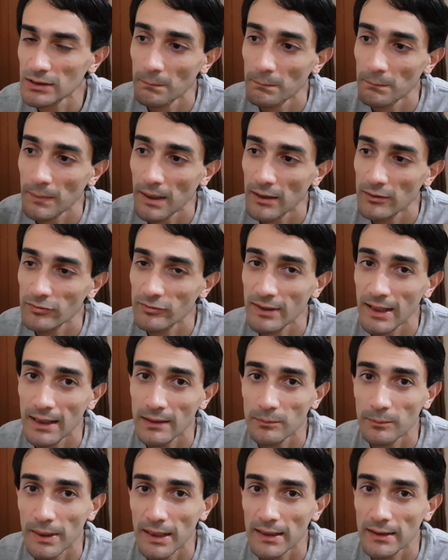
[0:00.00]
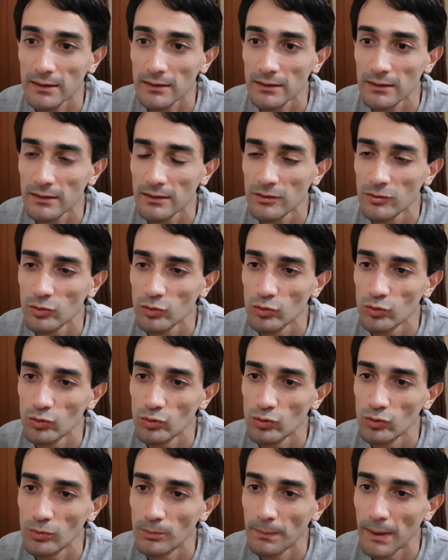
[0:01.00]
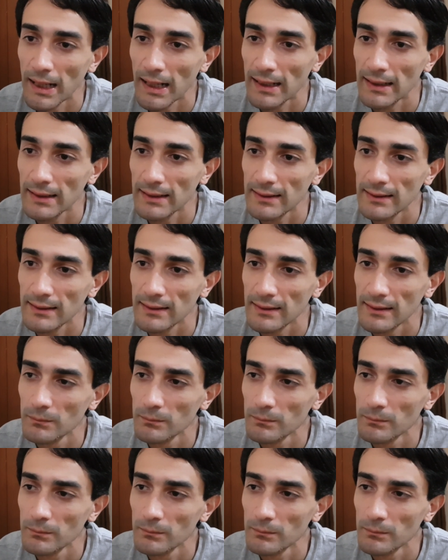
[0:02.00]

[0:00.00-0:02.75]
my flight back to Bali.